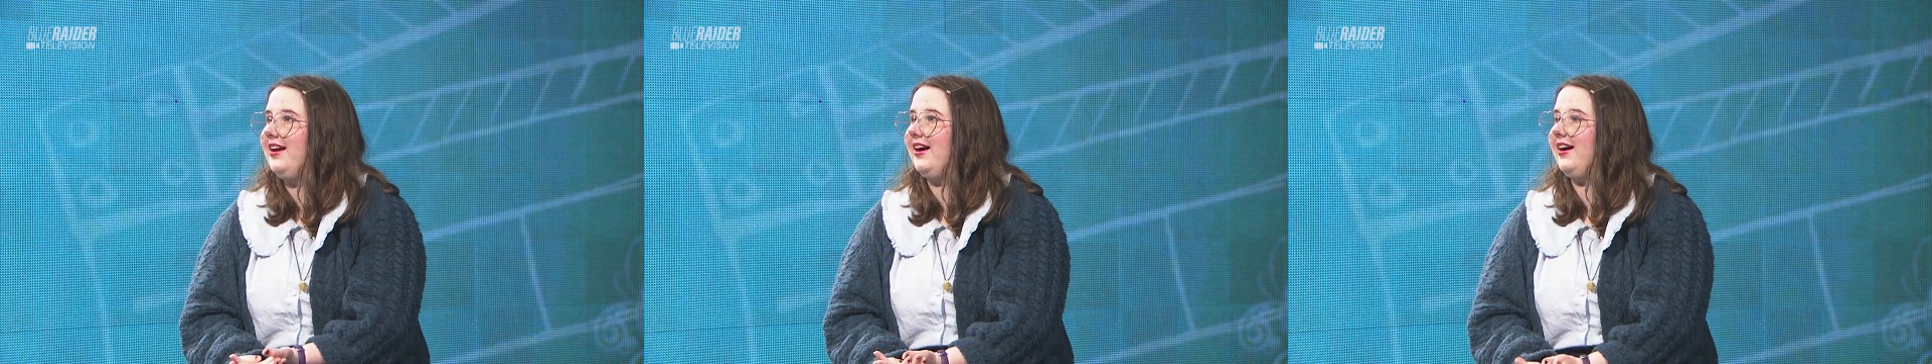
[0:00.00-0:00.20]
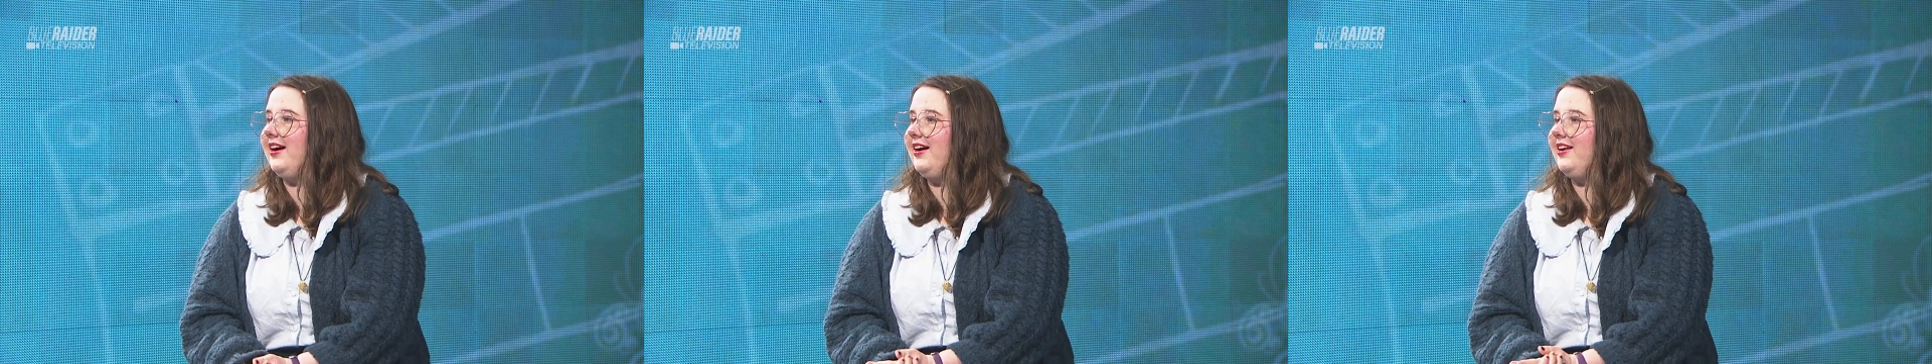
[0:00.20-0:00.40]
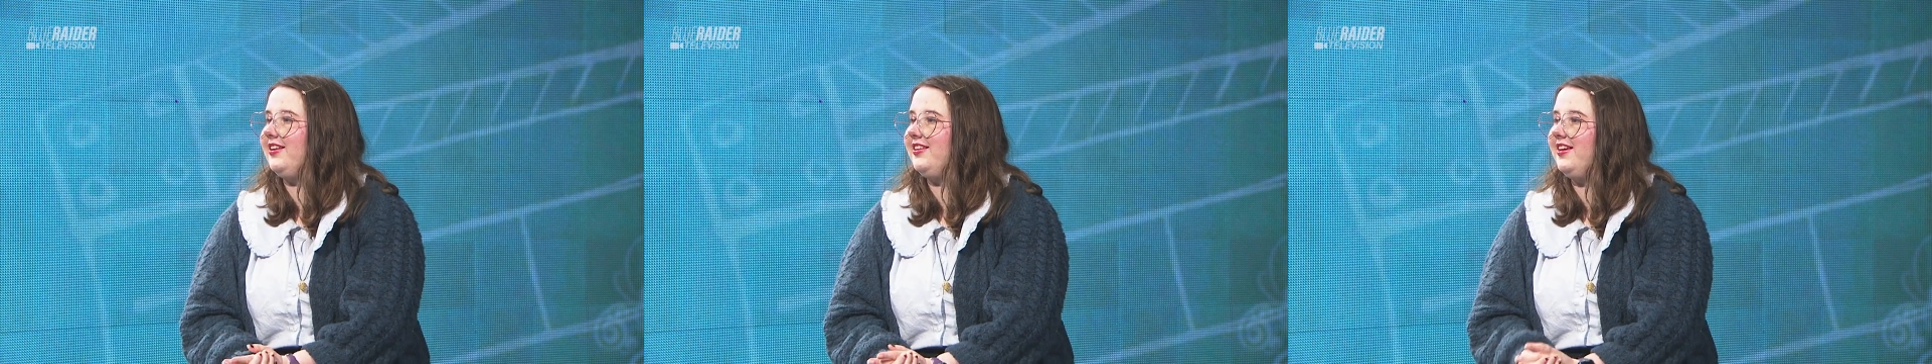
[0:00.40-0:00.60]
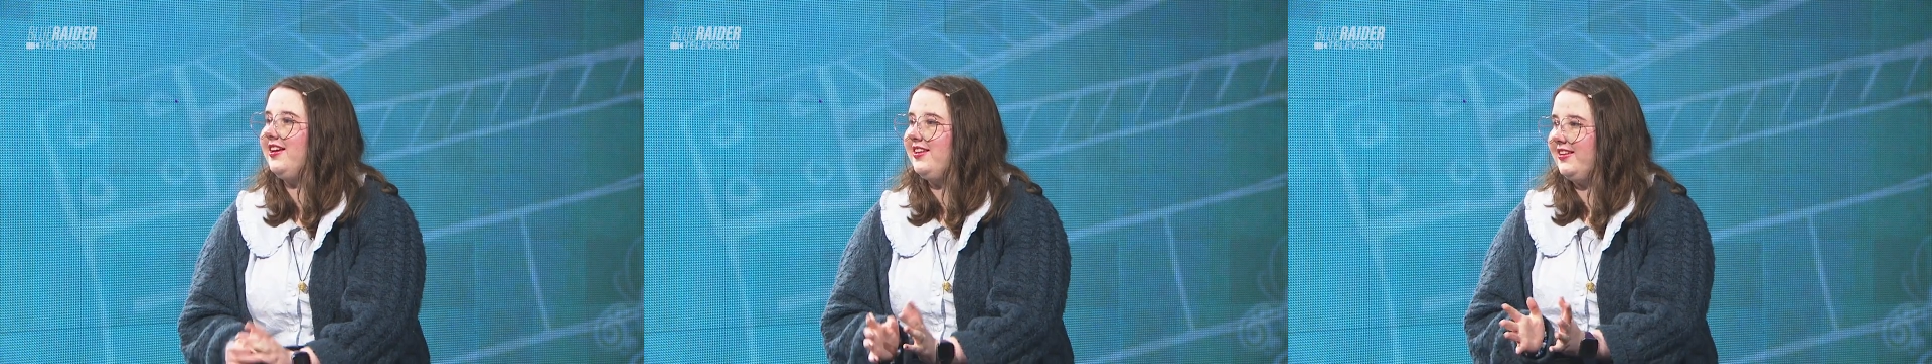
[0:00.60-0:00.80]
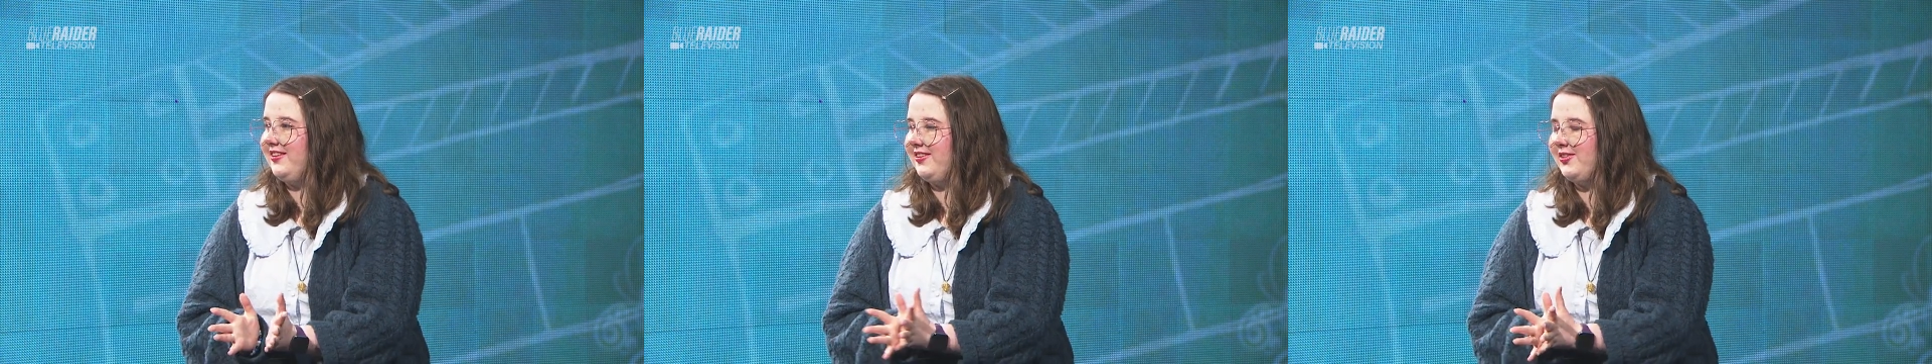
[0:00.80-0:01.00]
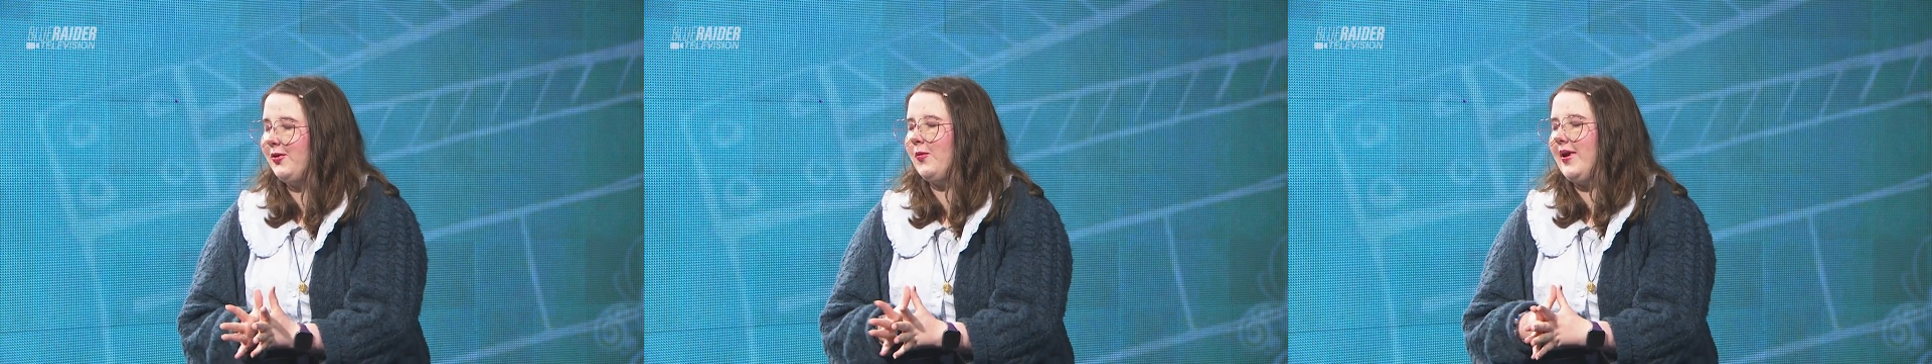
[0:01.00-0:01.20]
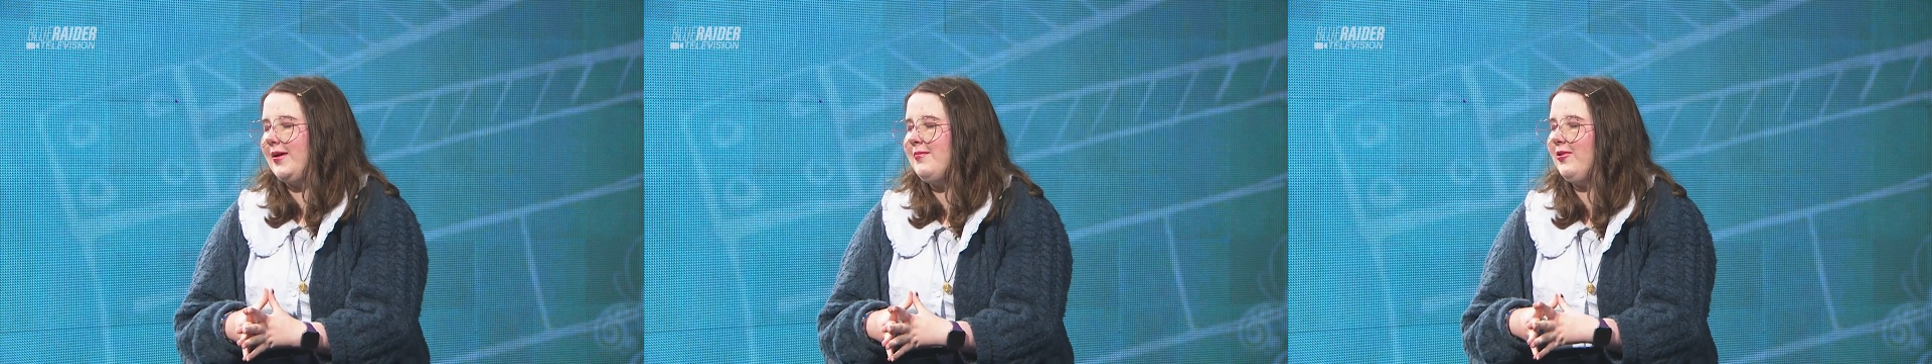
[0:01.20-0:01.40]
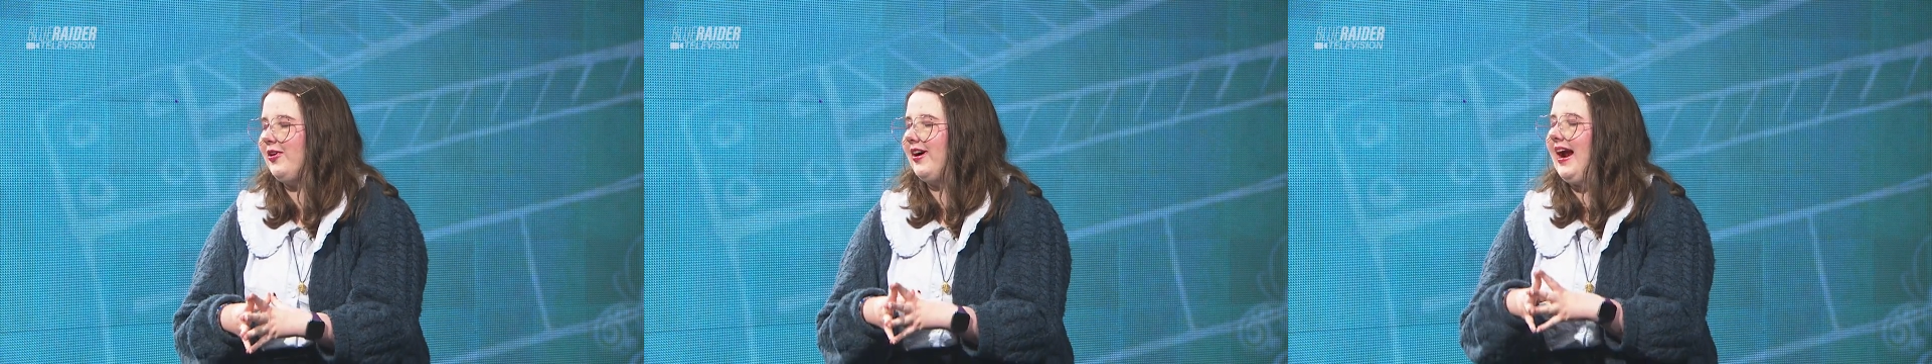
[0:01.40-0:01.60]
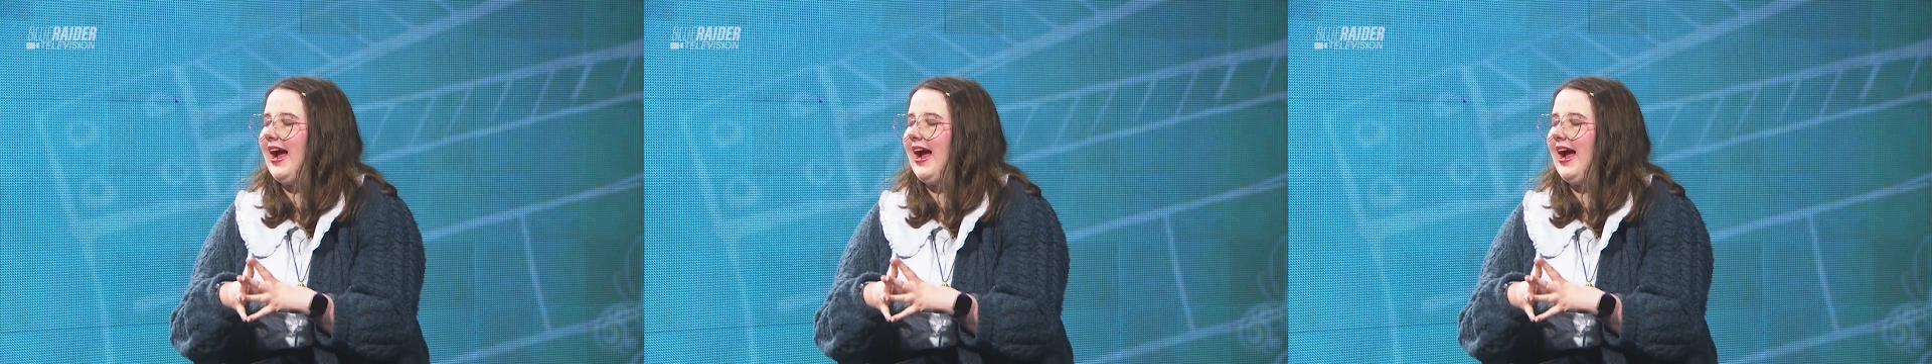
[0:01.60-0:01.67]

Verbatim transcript: Uh, and so one more